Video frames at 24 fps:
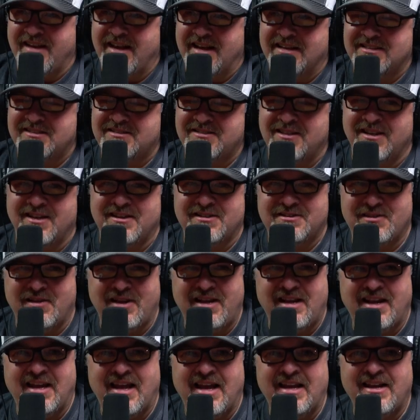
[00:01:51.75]
Got stuck. So
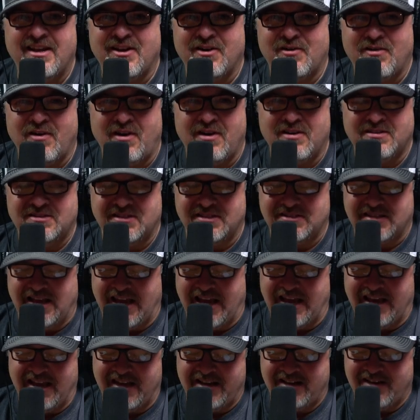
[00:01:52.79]
he laid it across his
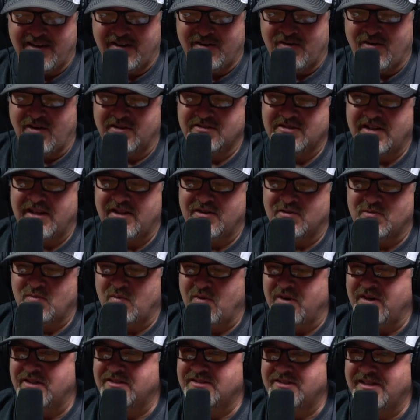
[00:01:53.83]
hand and across. He goes,
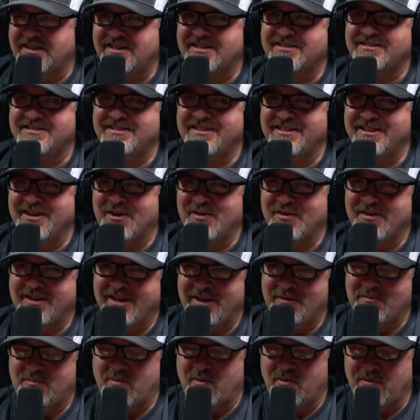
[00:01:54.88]
"What is this?" You know, and
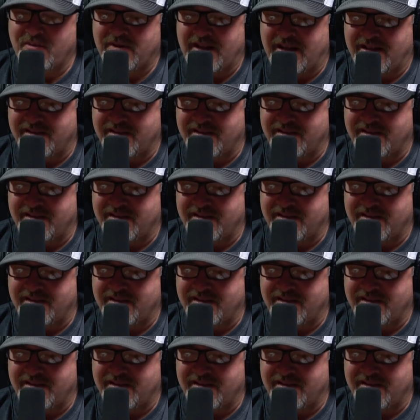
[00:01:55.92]
then he pulled